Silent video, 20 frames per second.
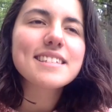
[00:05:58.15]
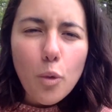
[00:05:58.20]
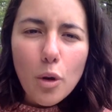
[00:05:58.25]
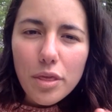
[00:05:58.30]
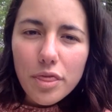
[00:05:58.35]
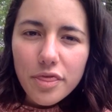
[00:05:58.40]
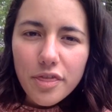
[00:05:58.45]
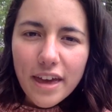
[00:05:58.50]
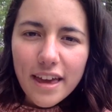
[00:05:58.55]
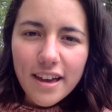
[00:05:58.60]

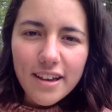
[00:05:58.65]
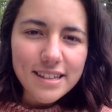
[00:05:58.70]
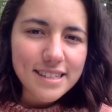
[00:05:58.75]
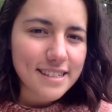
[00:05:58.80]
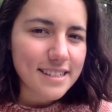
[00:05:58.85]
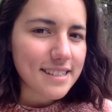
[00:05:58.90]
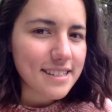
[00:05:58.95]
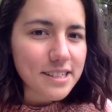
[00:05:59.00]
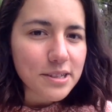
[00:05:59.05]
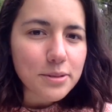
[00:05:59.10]
One thing I
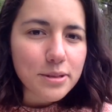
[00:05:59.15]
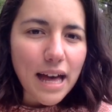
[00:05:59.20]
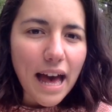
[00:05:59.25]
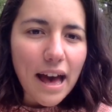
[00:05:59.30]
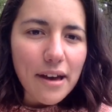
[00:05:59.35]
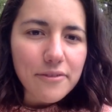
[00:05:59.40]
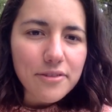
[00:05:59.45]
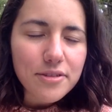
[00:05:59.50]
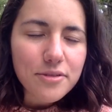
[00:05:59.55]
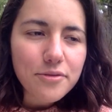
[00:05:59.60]
still
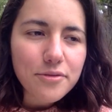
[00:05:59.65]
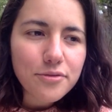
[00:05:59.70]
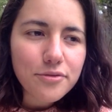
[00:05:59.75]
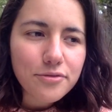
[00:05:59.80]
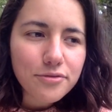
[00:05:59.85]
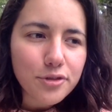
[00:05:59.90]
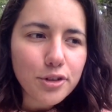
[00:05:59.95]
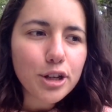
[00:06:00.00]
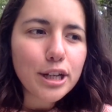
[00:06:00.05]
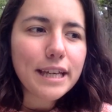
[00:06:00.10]
haven't
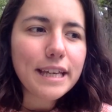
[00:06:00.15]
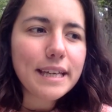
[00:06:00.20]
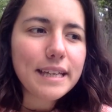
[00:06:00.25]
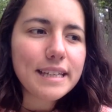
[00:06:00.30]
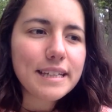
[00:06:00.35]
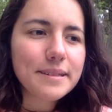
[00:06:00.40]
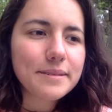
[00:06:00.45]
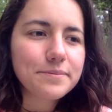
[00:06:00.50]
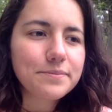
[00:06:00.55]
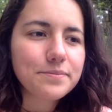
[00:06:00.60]
fully
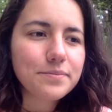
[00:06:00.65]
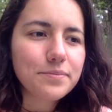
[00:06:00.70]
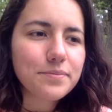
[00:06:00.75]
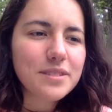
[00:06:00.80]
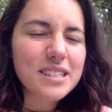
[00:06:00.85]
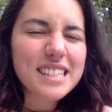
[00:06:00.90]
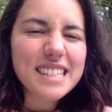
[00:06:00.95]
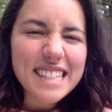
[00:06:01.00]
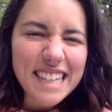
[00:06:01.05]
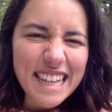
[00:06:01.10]

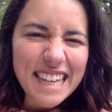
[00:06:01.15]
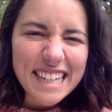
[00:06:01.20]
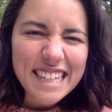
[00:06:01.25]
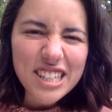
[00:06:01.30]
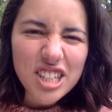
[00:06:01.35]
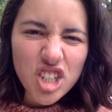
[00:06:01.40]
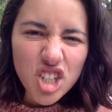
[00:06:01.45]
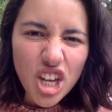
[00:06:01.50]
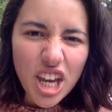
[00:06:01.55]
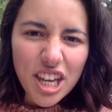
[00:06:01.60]
seen a
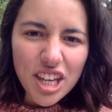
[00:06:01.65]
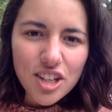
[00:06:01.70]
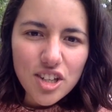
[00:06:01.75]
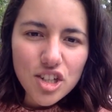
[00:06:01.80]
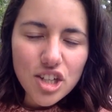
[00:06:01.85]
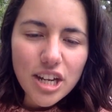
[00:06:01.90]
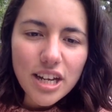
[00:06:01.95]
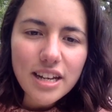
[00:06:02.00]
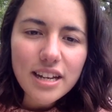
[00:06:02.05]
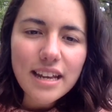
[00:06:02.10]

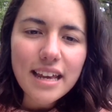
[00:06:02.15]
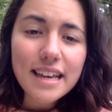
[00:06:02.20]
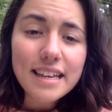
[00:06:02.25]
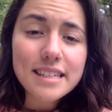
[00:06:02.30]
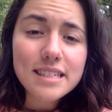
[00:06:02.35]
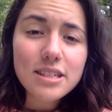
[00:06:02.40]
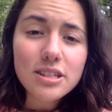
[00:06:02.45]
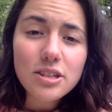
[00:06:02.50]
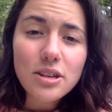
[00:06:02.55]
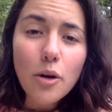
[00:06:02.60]
change in
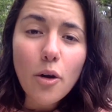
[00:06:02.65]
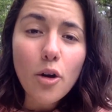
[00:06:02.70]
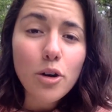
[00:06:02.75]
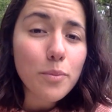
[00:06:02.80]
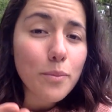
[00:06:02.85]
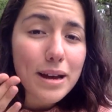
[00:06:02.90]
is on